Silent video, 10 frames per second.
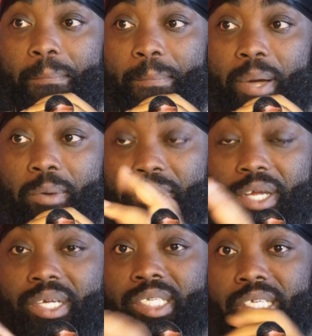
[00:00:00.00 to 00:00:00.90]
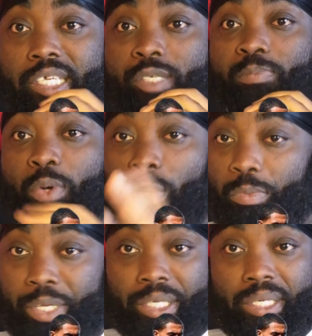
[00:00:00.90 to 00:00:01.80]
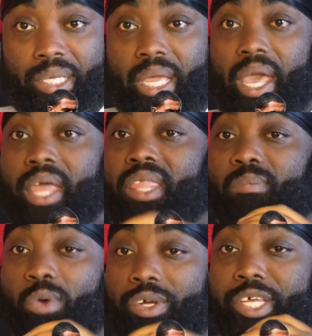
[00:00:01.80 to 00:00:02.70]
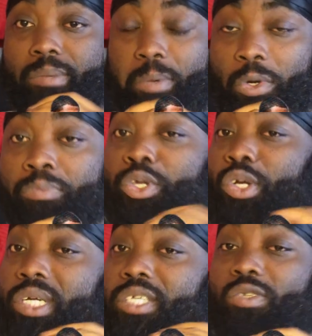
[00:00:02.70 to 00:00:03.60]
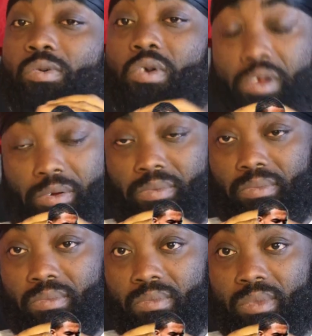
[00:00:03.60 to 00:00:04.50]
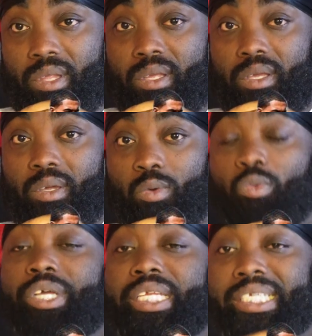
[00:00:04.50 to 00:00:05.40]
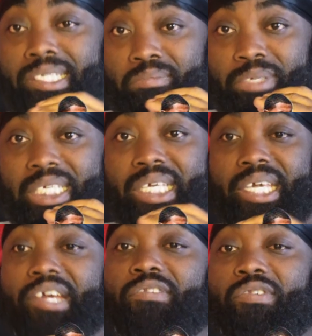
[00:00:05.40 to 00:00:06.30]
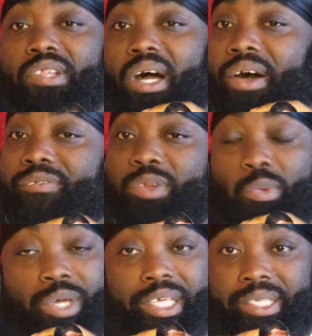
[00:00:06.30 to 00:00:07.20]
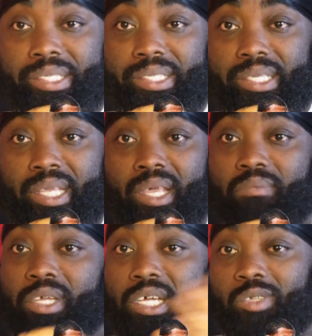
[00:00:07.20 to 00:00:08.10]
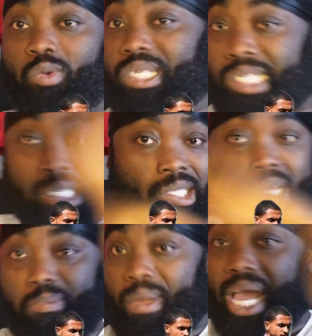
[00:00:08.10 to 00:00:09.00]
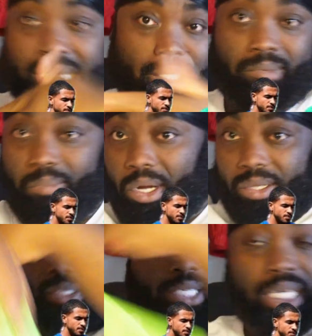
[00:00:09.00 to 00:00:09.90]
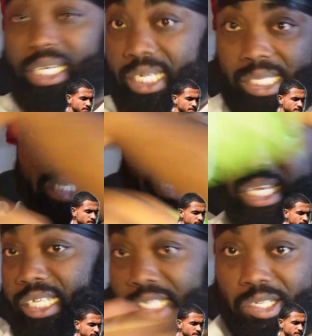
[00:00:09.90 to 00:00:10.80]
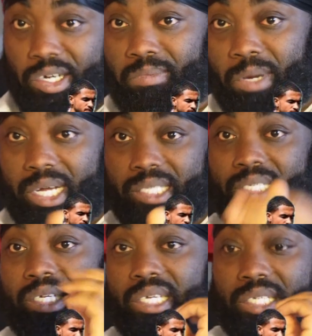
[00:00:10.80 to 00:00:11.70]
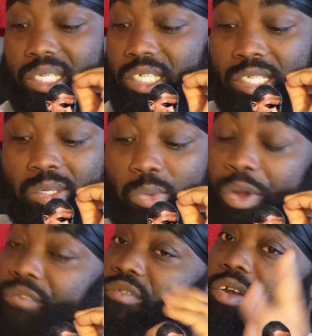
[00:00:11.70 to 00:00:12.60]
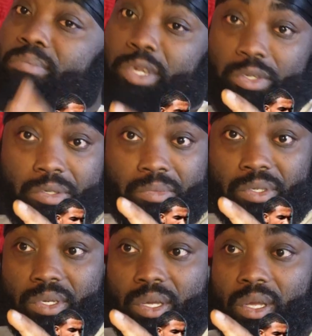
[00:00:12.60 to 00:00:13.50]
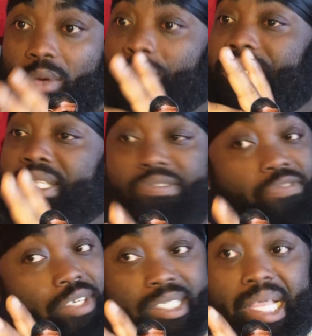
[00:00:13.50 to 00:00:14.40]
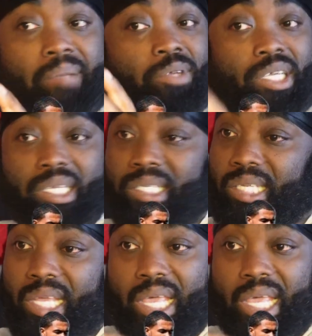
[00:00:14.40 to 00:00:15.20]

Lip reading: Palmeiras is probing, and the more they probe, they're going to score. We need to be careful of the wings because once they start passing balls into the 18-yard box, Chelsea, we're in very big trouble. We need to fix that because